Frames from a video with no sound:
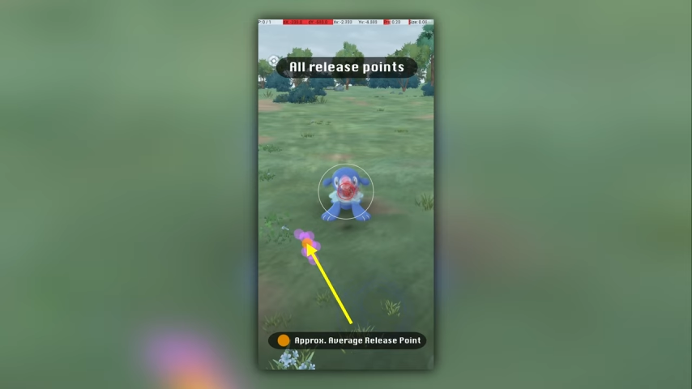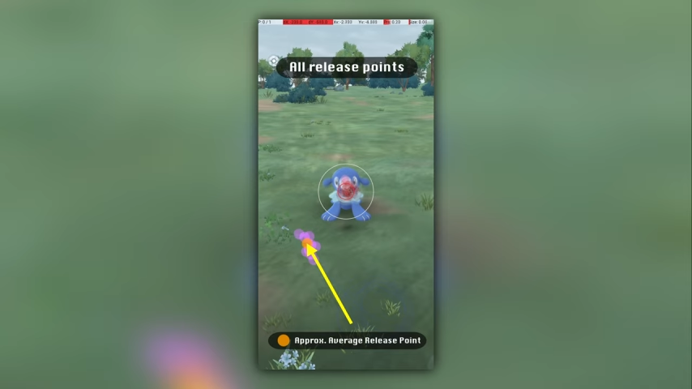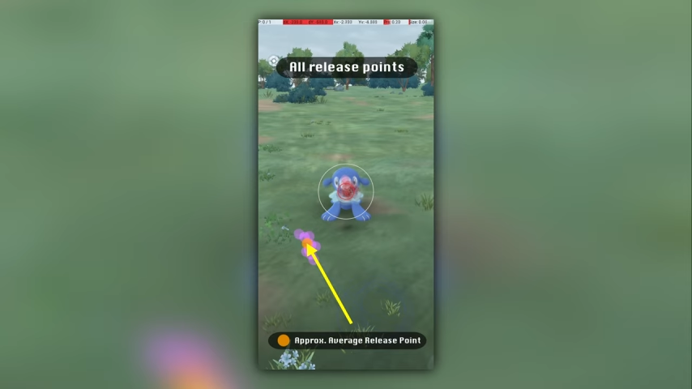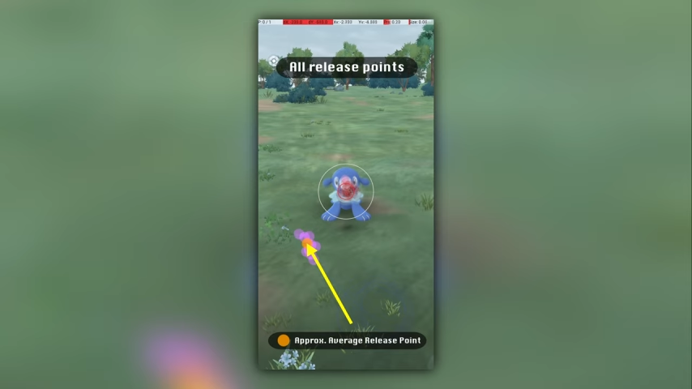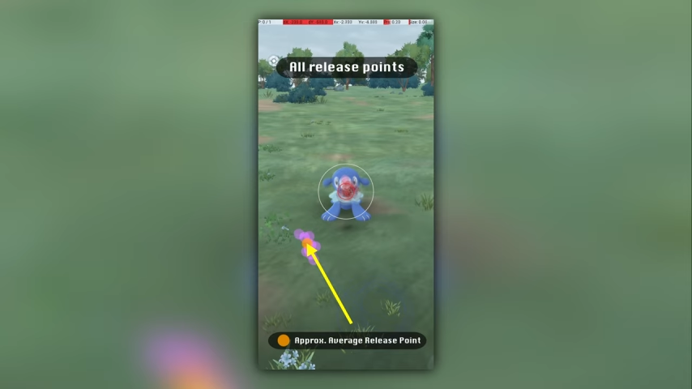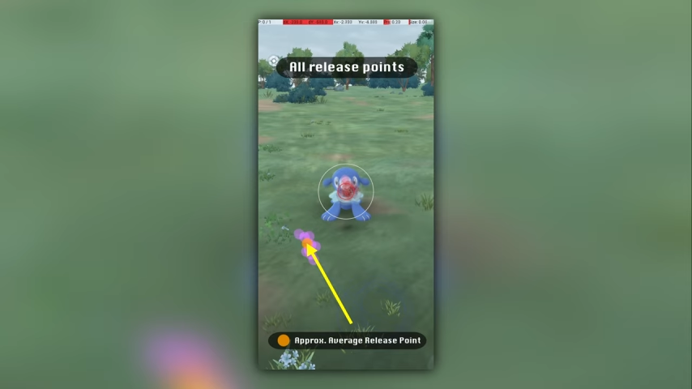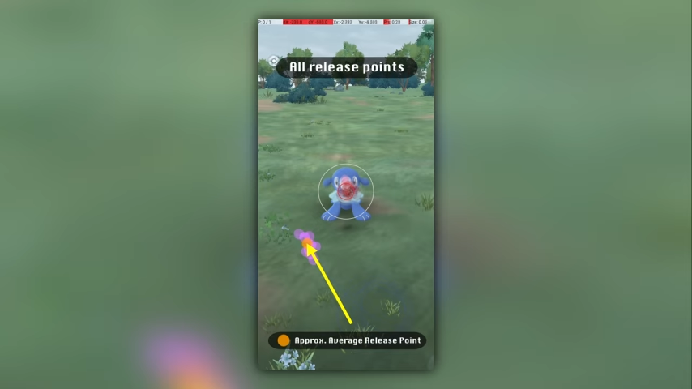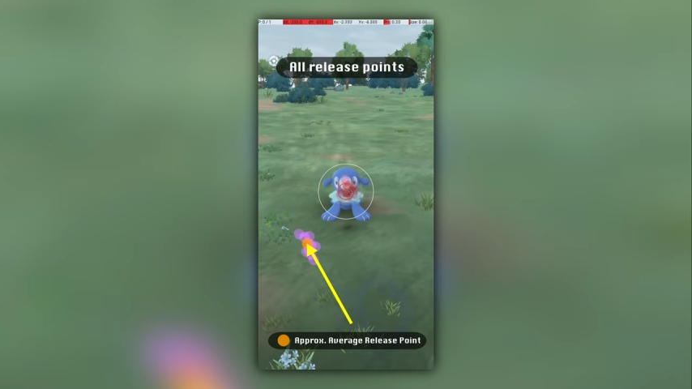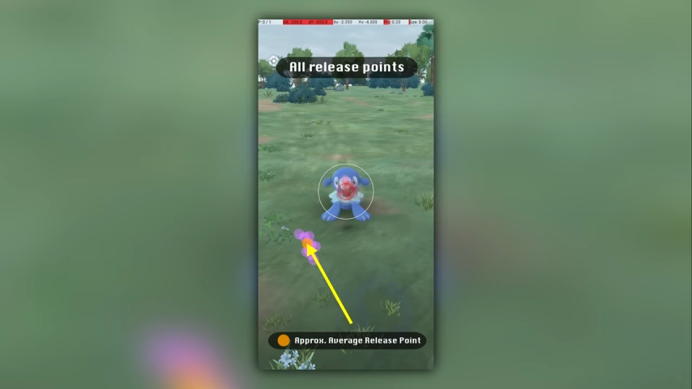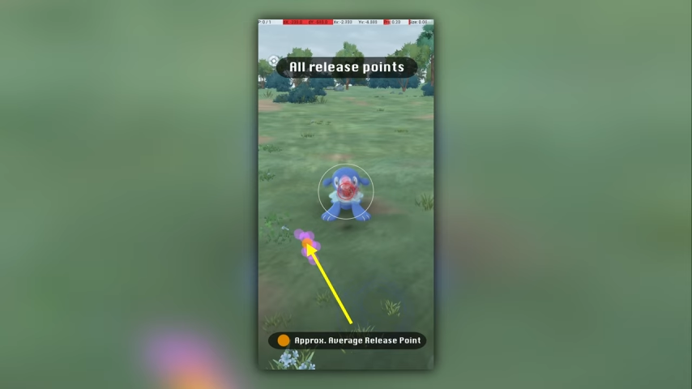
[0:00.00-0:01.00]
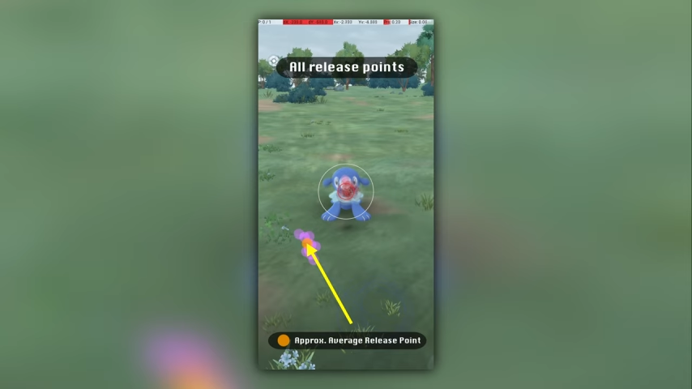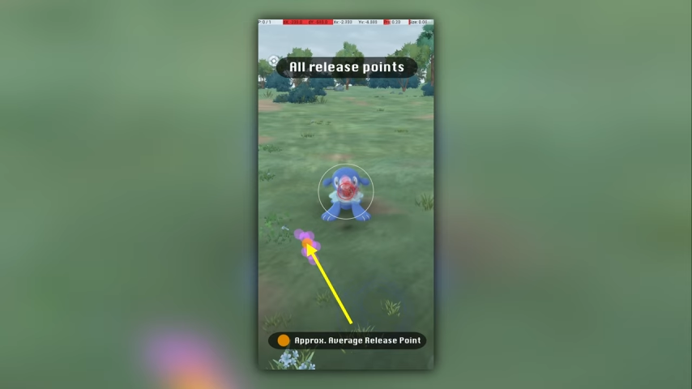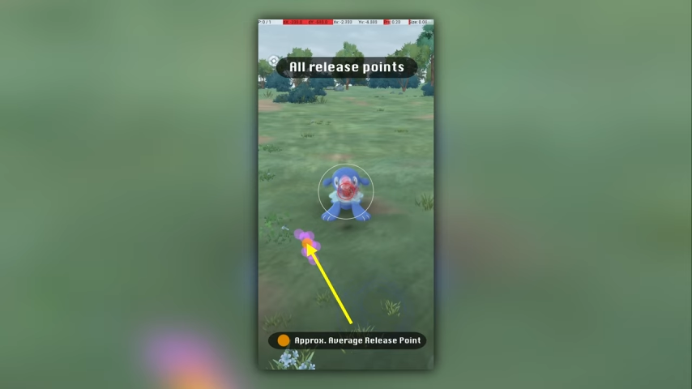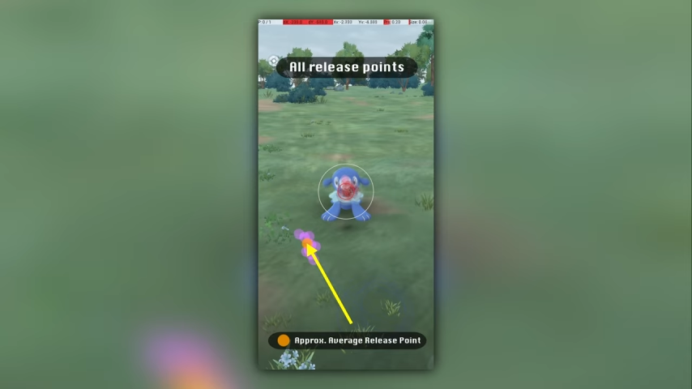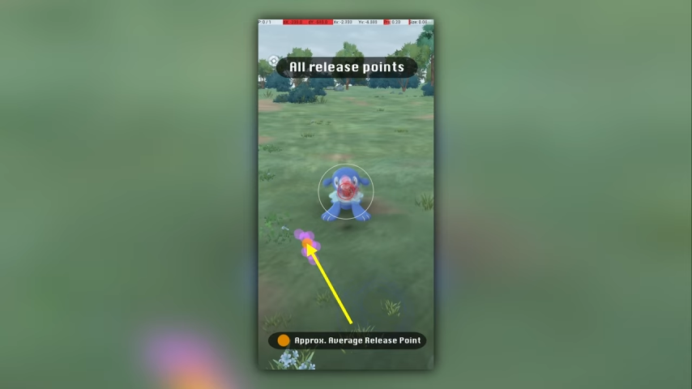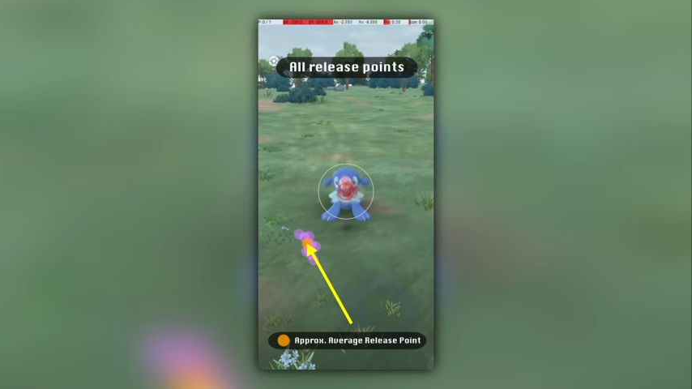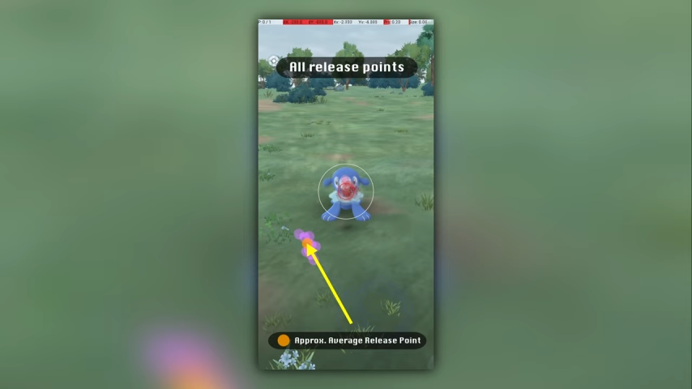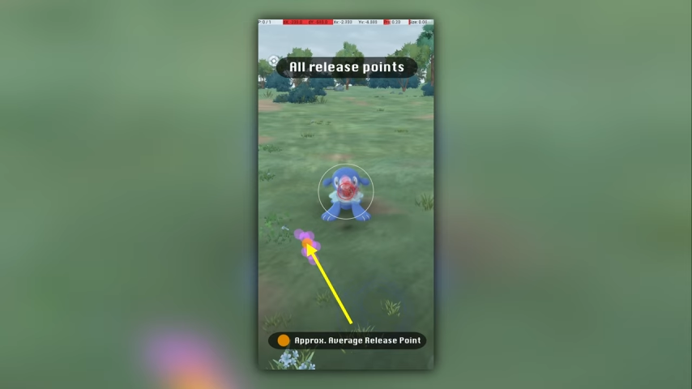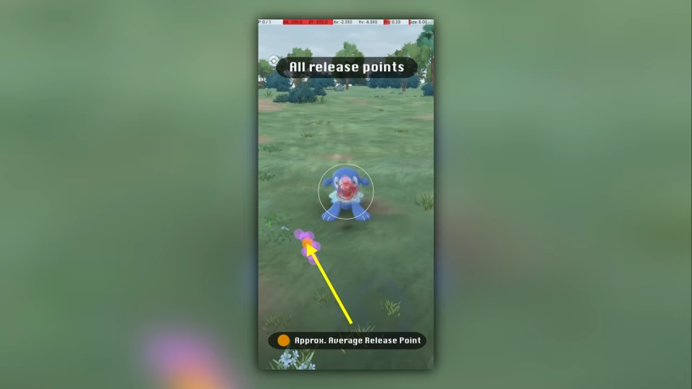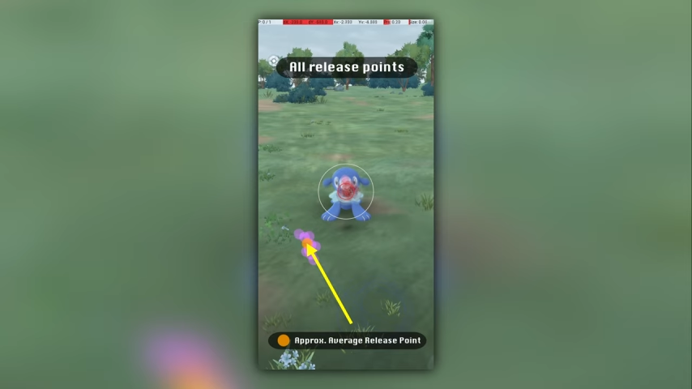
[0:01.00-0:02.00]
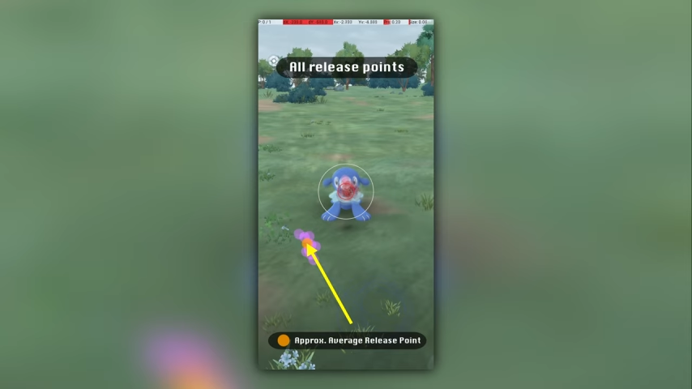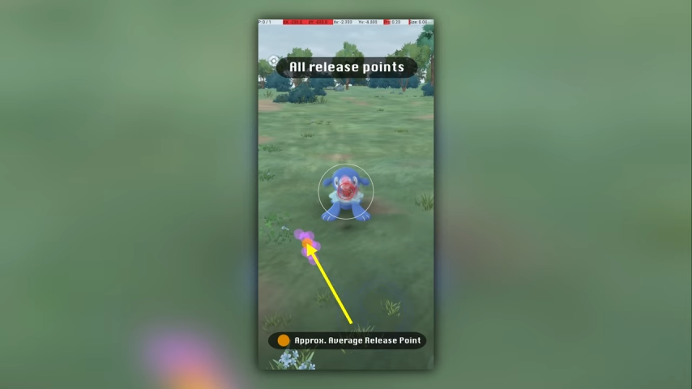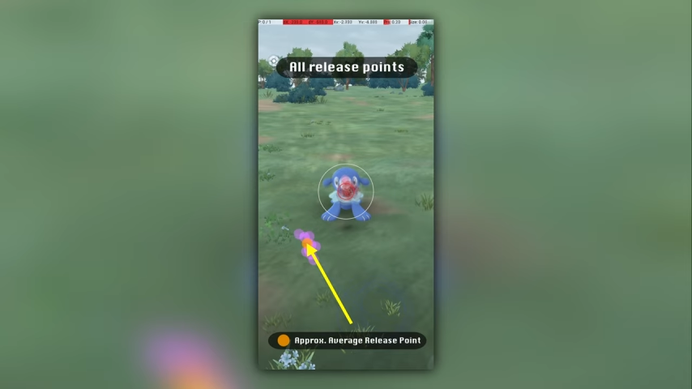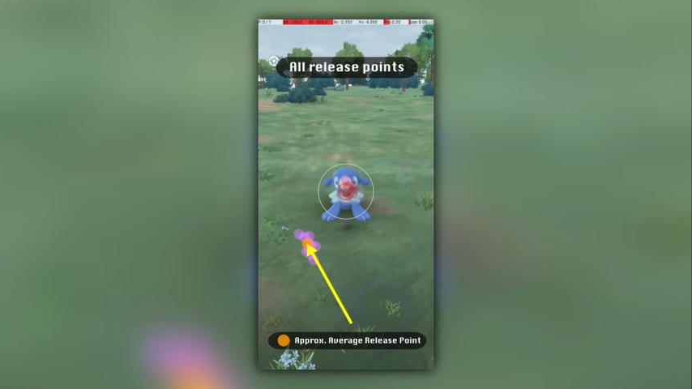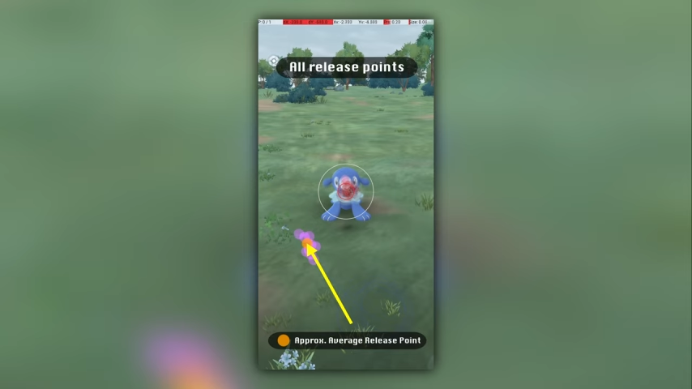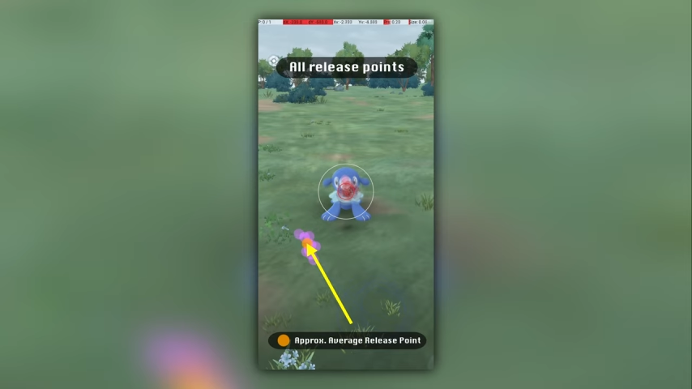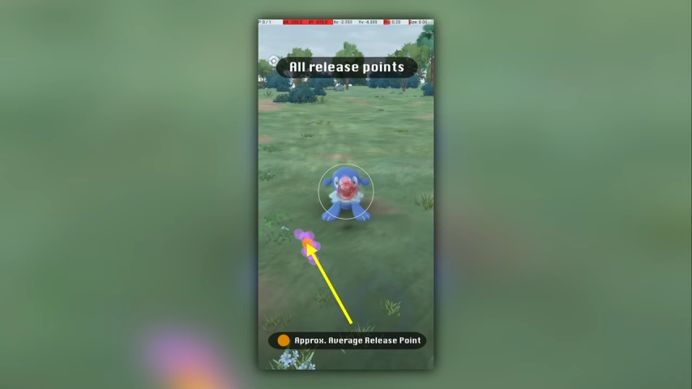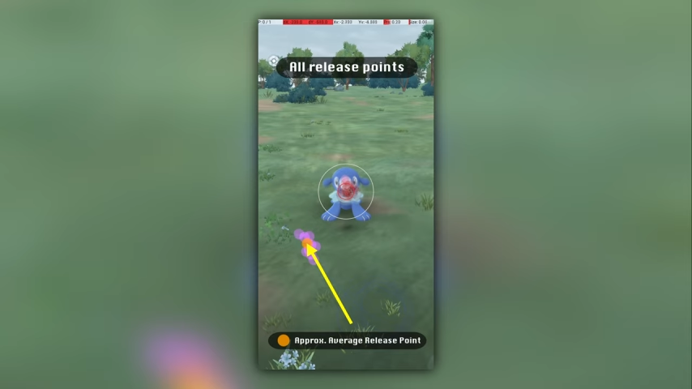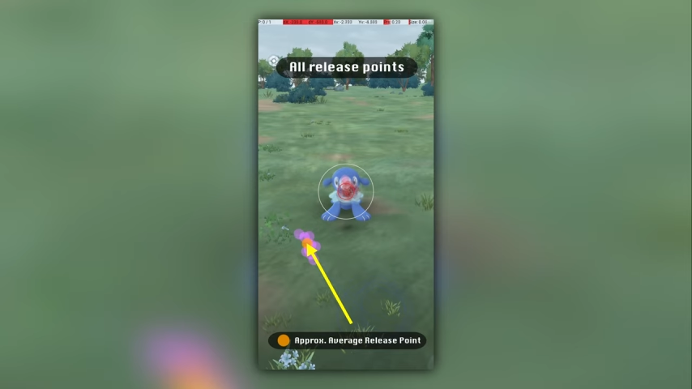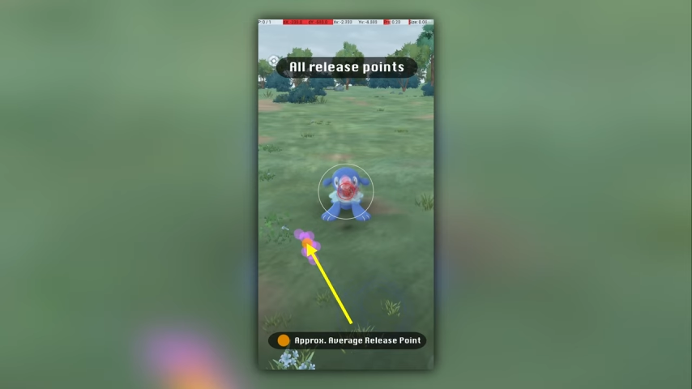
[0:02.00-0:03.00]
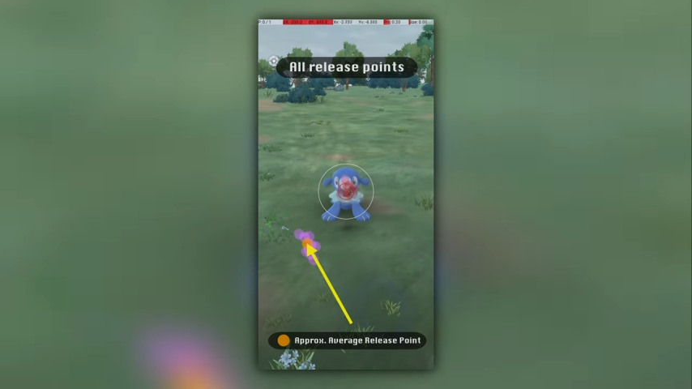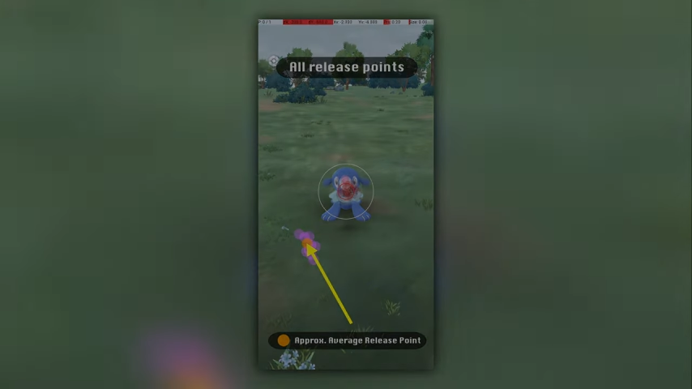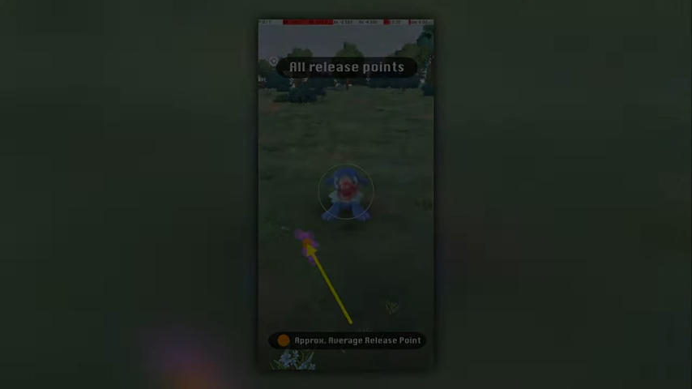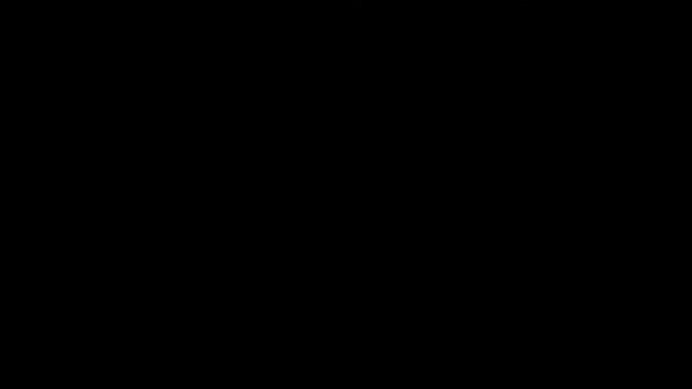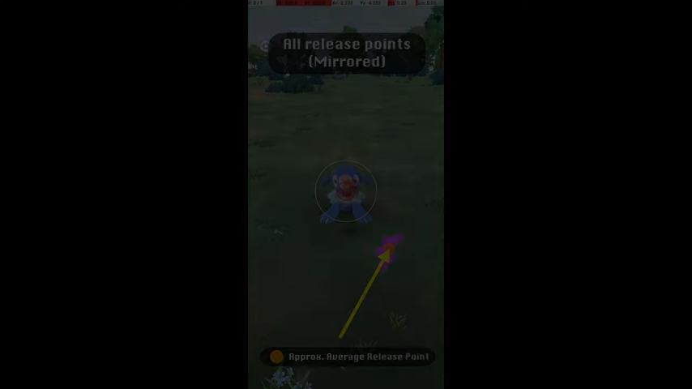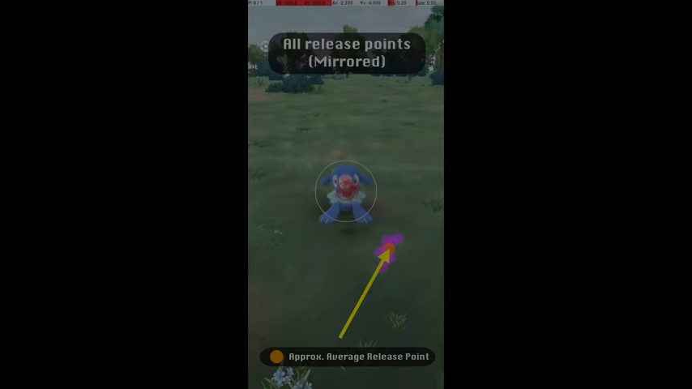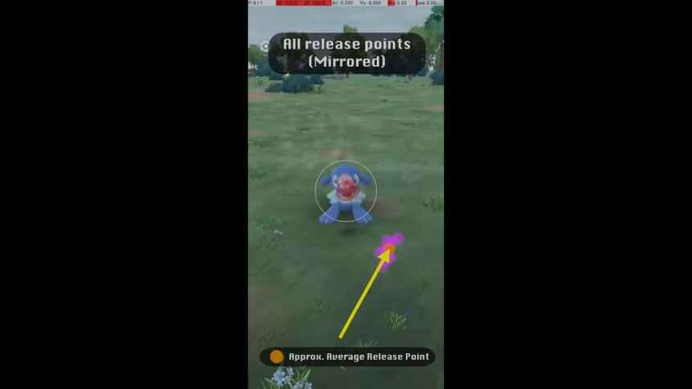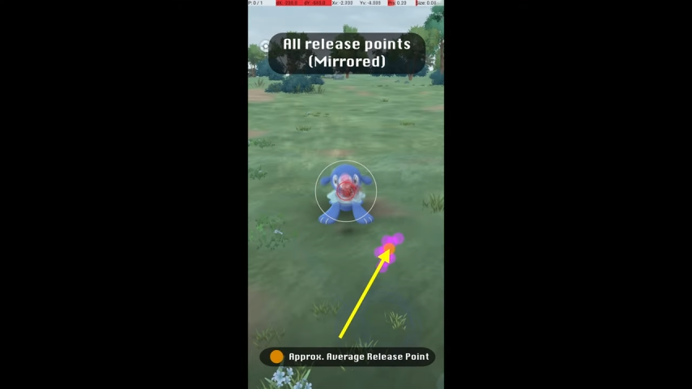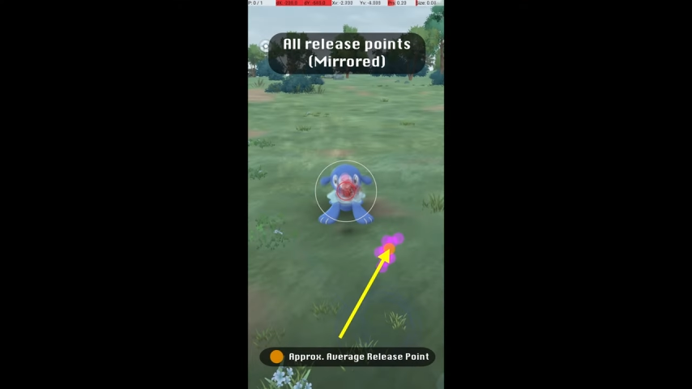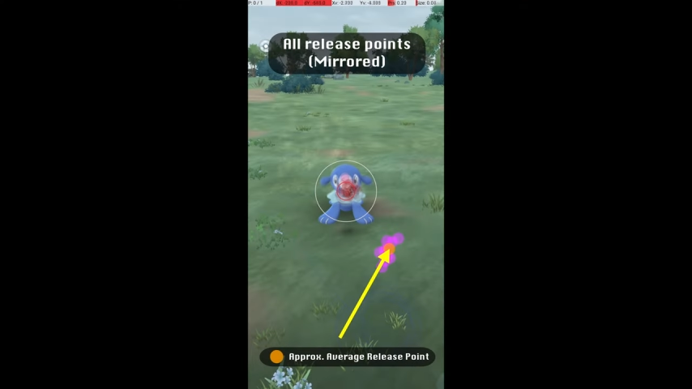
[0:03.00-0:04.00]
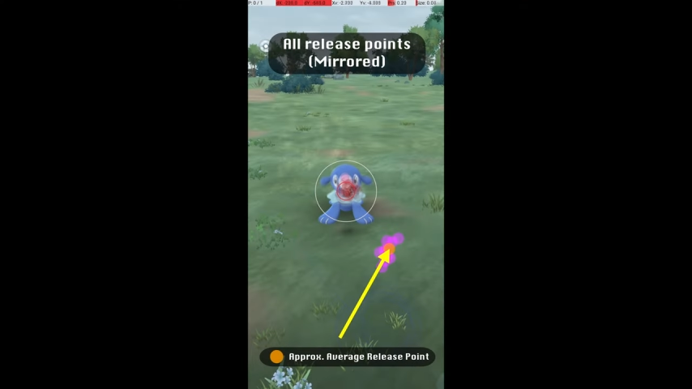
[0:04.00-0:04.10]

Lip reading: No face is visible, so there are no lips to read.